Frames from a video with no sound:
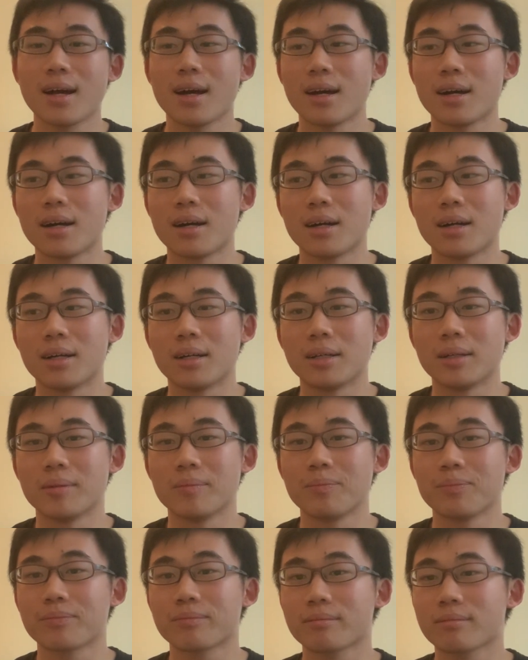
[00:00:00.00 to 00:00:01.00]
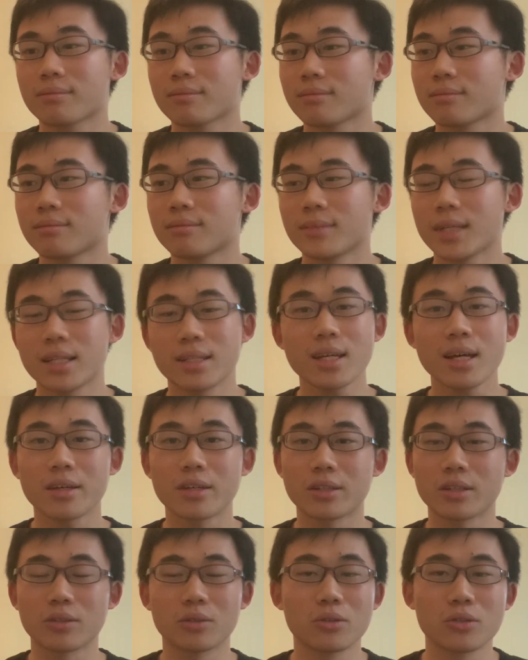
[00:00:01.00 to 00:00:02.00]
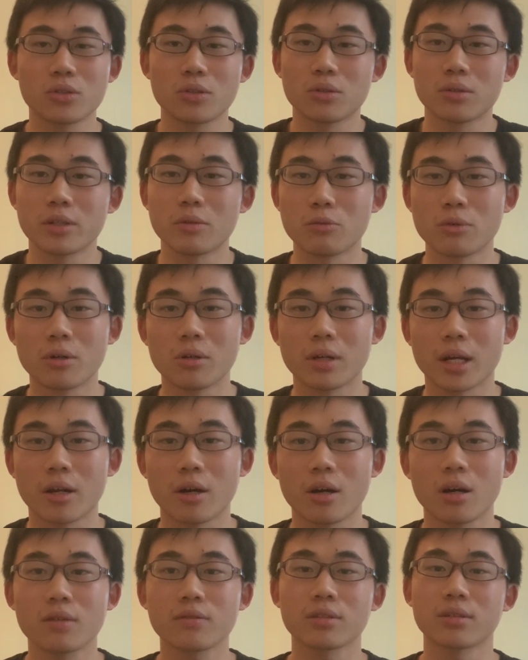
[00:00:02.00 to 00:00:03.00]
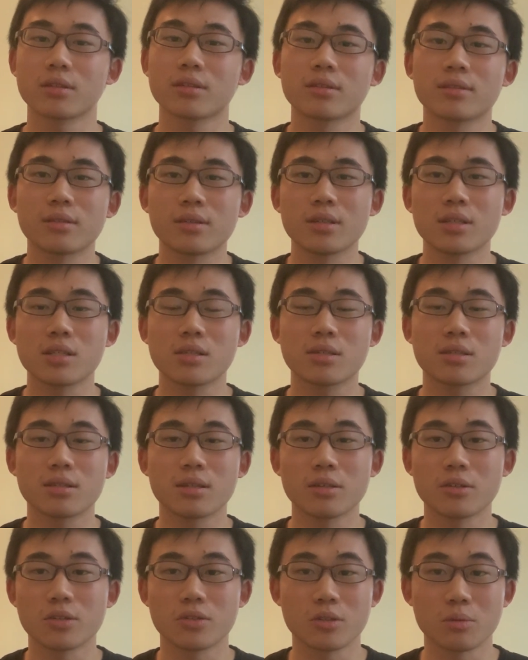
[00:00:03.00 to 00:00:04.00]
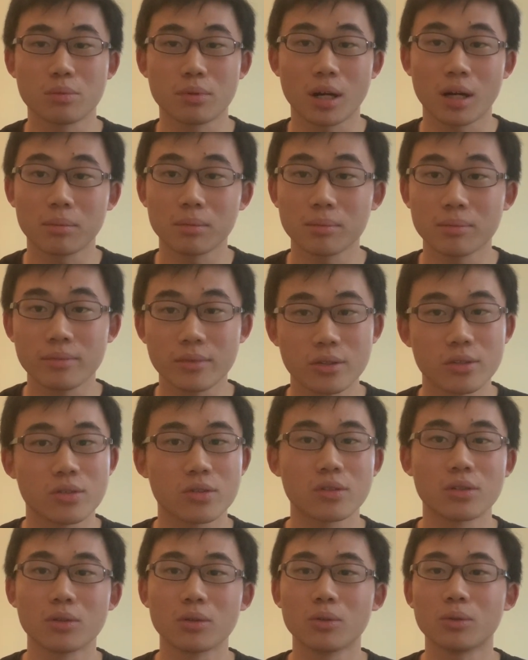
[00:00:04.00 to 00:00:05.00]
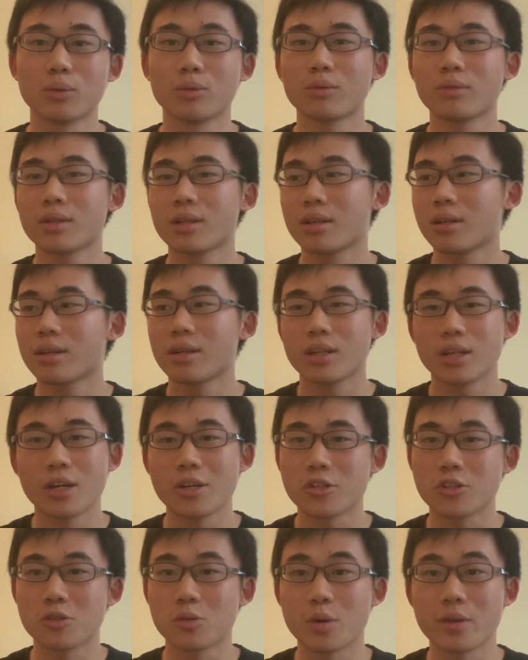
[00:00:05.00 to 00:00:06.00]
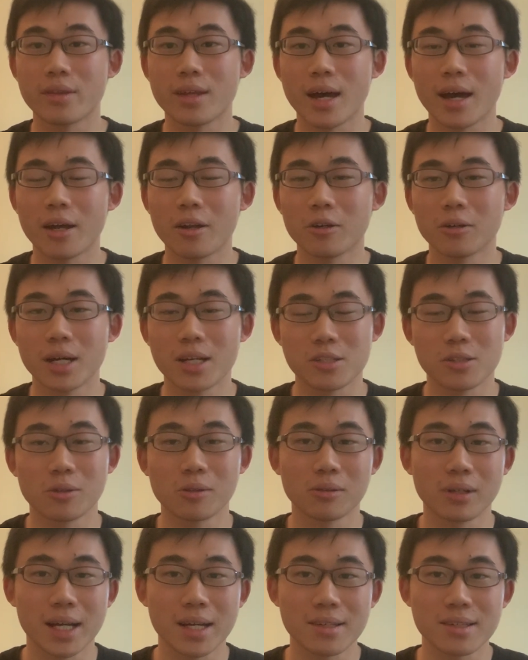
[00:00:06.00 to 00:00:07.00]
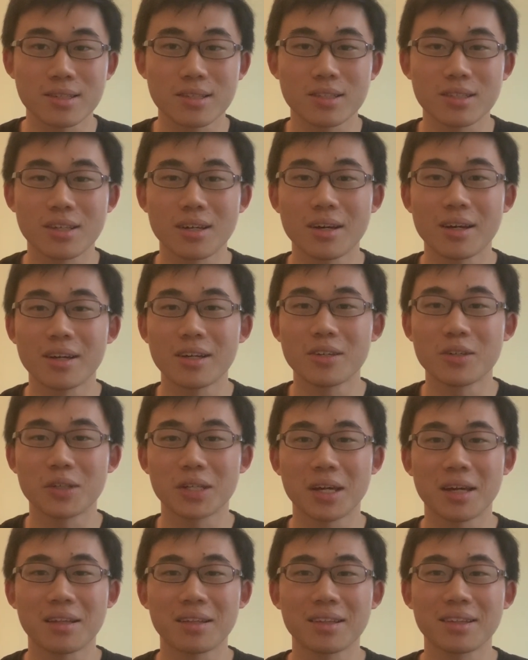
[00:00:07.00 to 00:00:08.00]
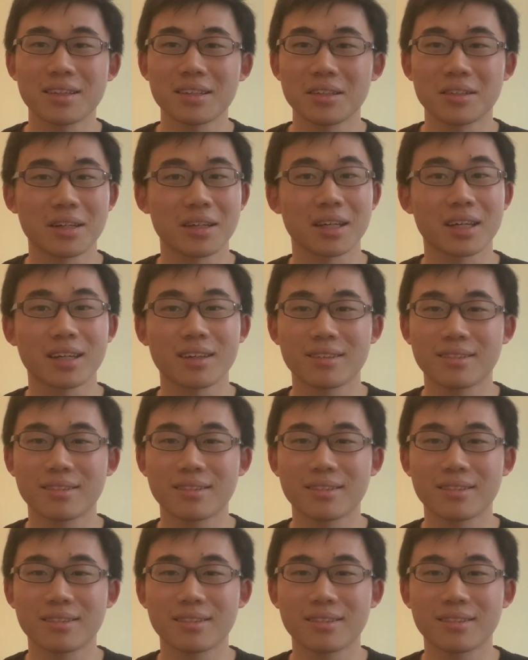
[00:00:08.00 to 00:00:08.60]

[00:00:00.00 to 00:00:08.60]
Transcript: Um, and yeah, you can also enroll at Harvard. It's there's no problem. There's no issue with that at all, as long as yeah, you can you can